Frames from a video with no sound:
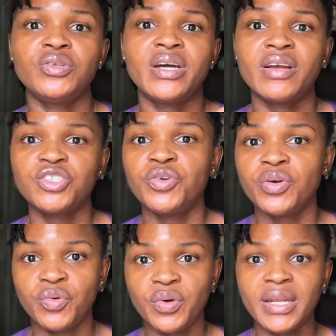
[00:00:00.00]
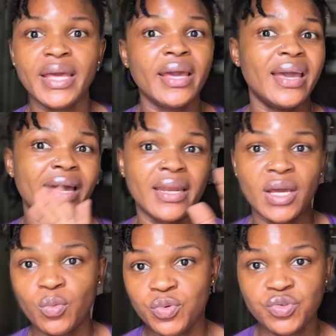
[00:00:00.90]
direction you're going, AI can
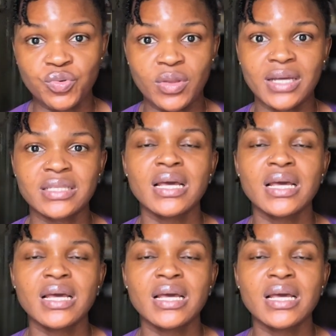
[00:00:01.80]
help you to do that.